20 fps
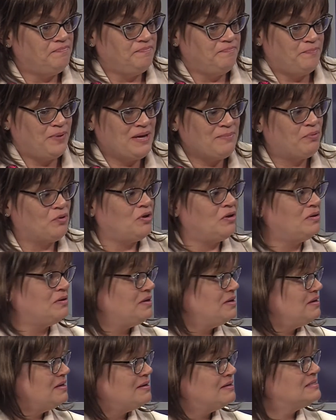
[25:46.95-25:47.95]
people
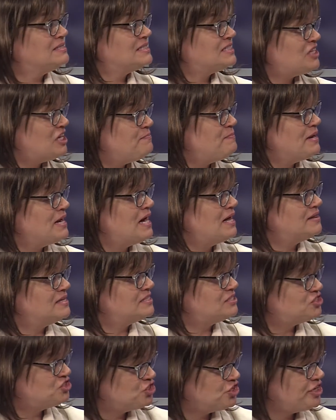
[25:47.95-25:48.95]
sleeping on the
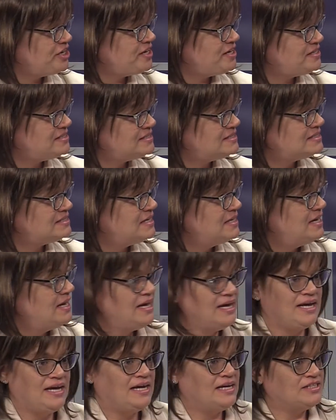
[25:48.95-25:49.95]
streets
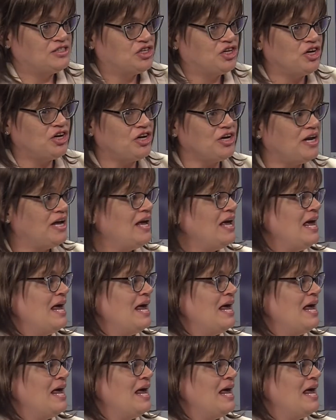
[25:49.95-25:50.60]
is good.